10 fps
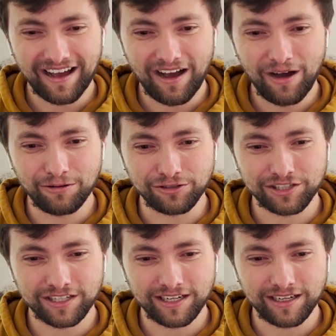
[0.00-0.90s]
Oh
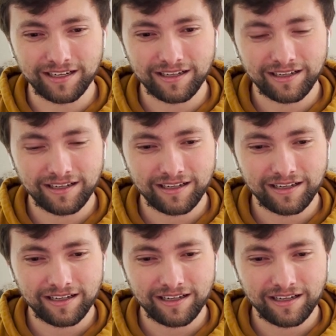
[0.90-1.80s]
shit.
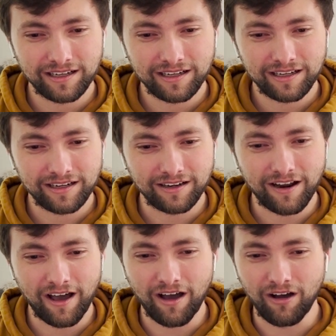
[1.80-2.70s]

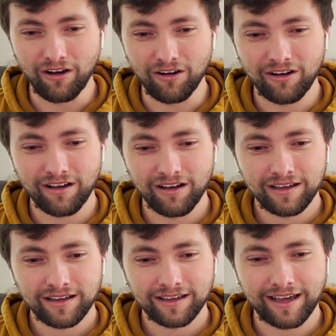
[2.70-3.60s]
No.
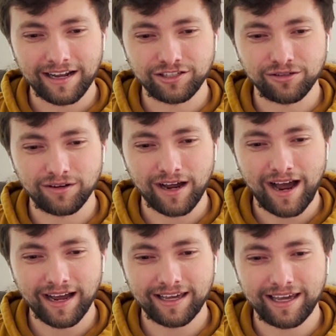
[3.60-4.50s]
Got too
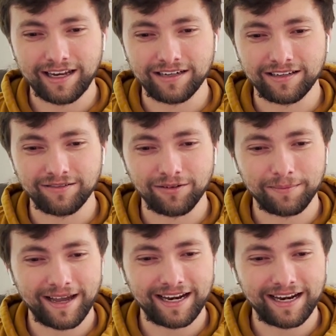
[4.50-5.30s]
cocky. We're paying